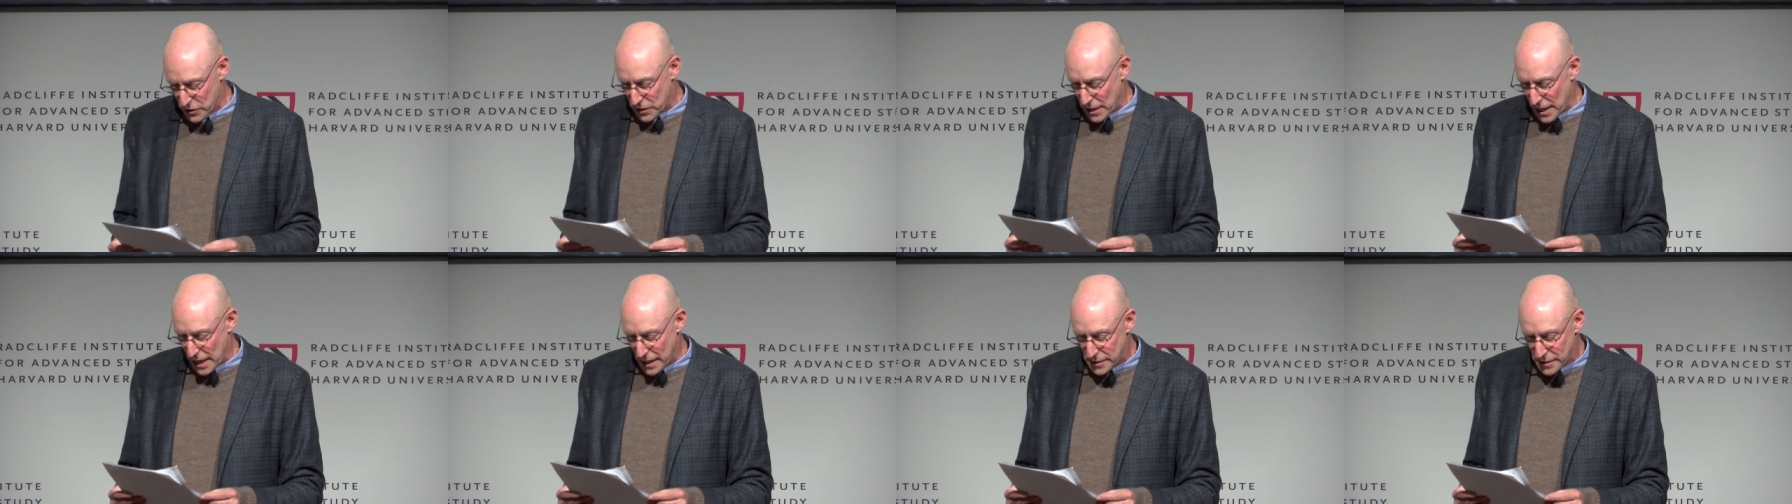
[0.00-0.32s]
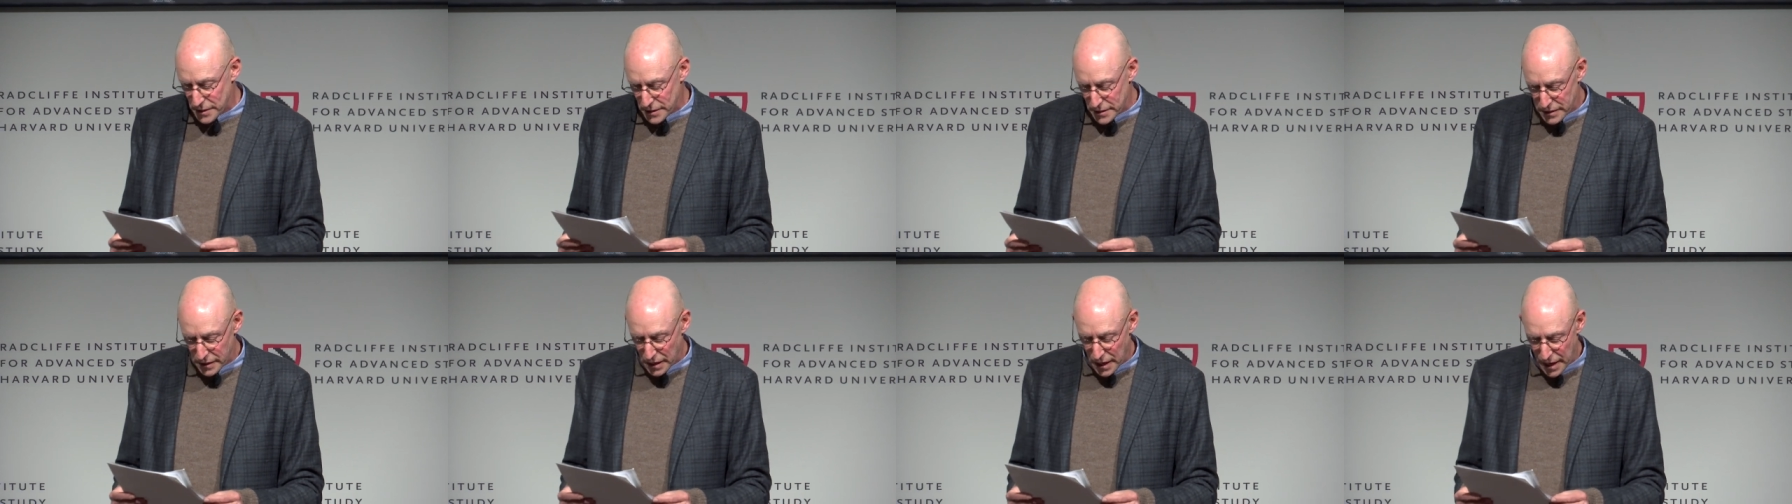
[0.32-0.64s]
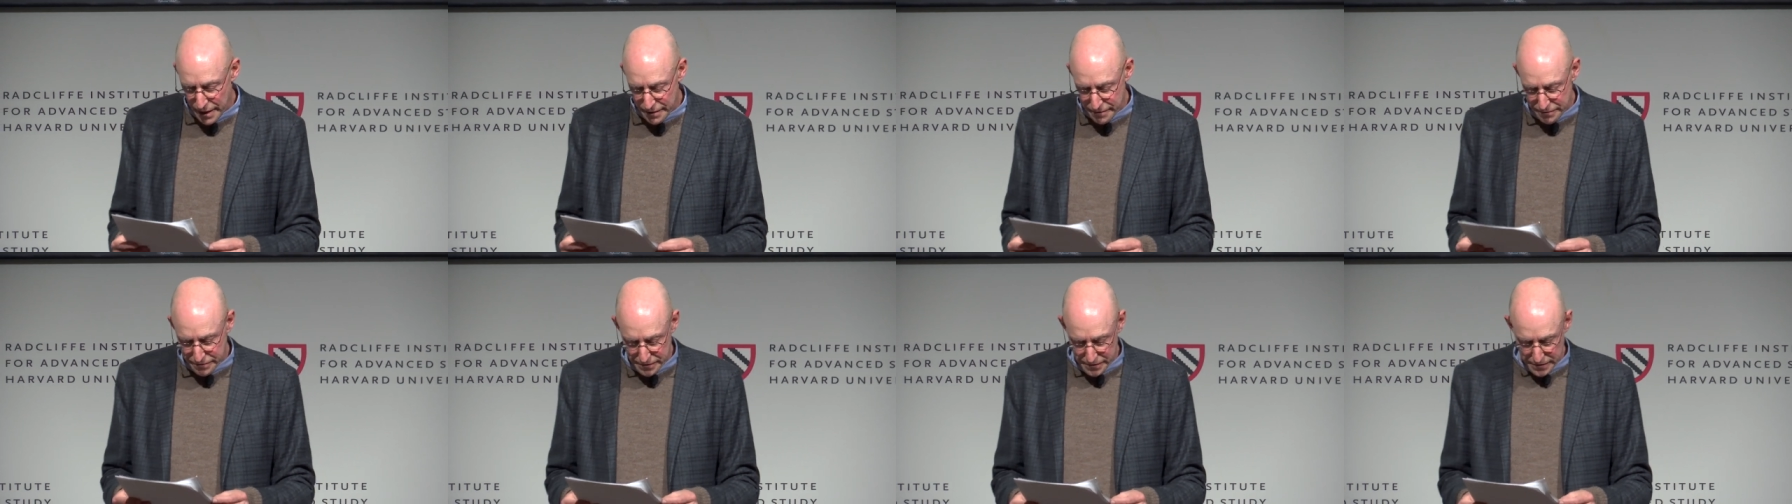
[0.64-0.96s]
change his
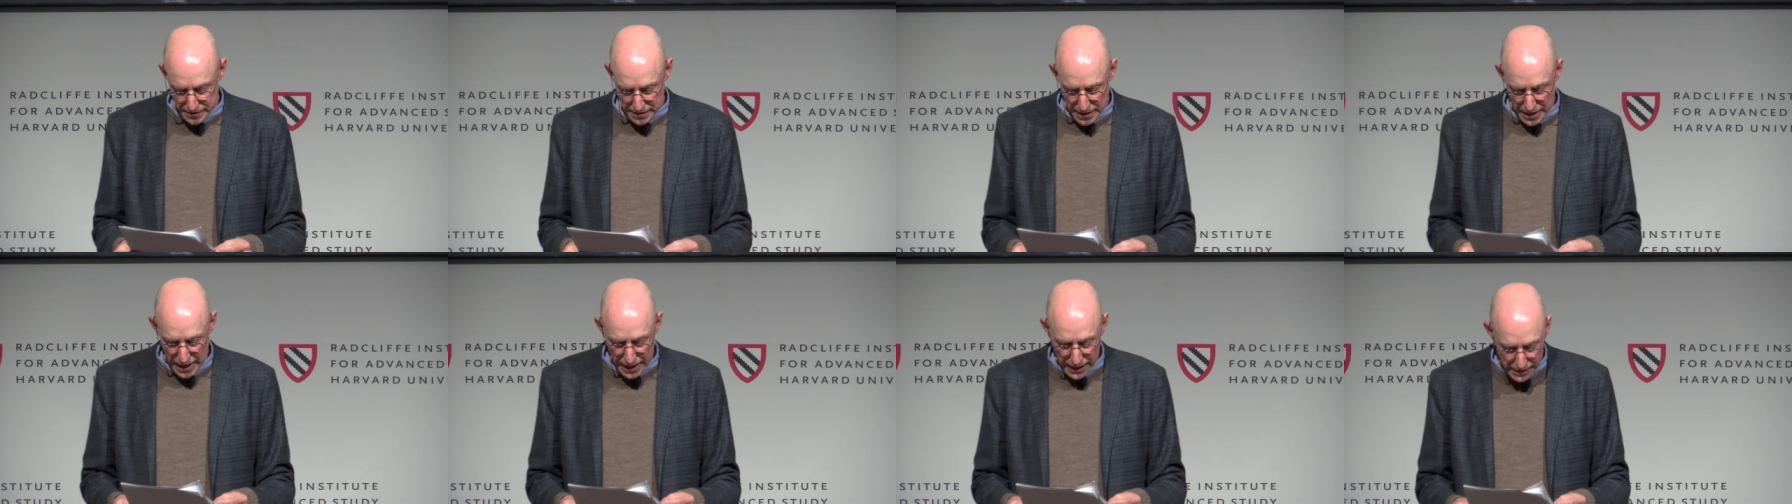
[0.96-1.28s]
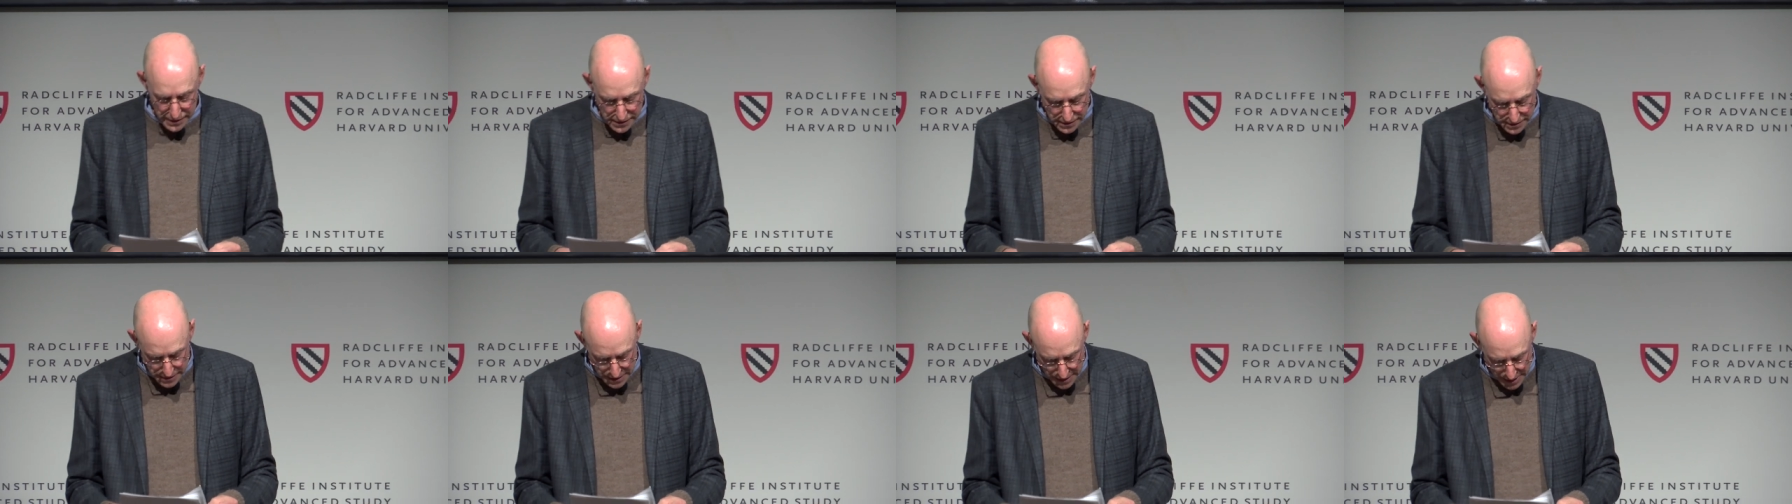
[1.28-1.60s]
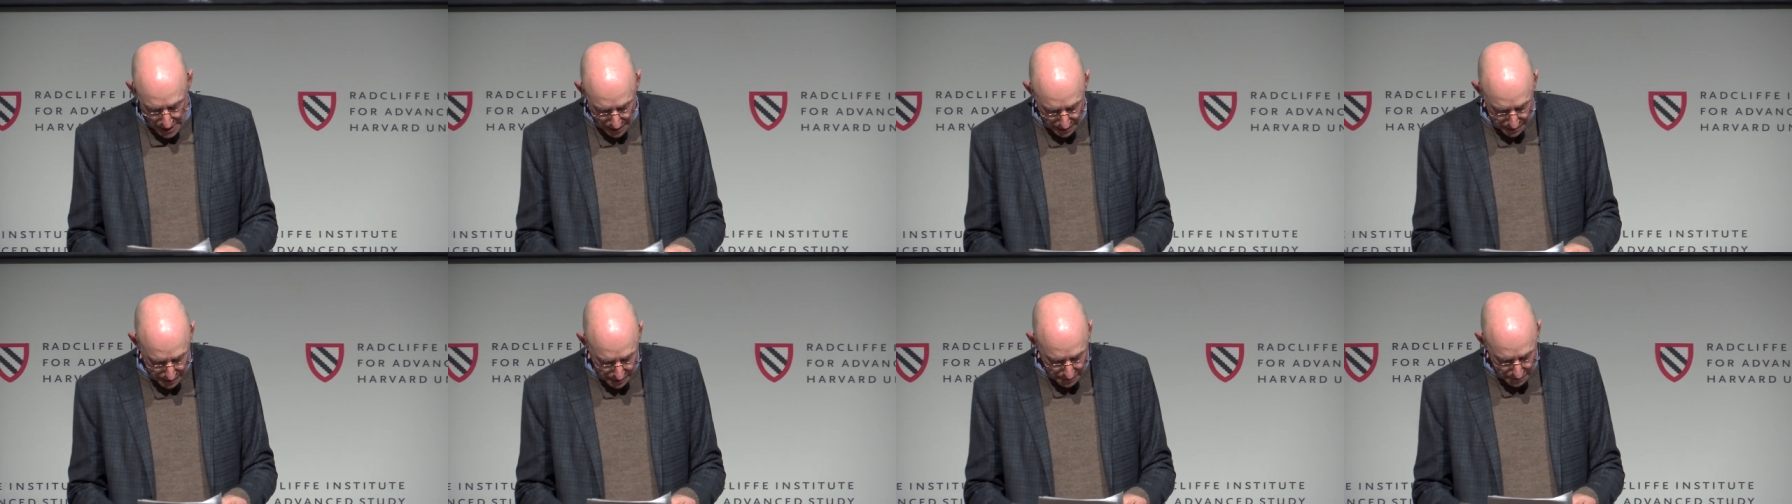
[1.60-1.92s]
life and his
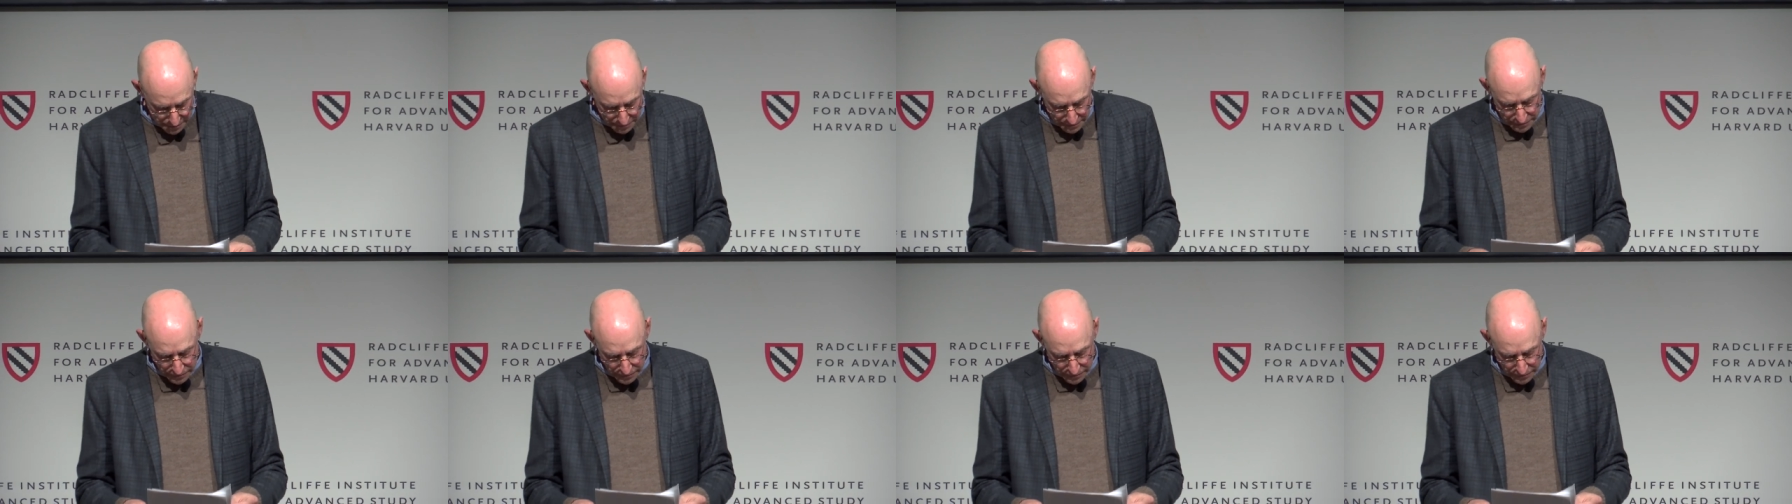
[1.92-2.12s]
death.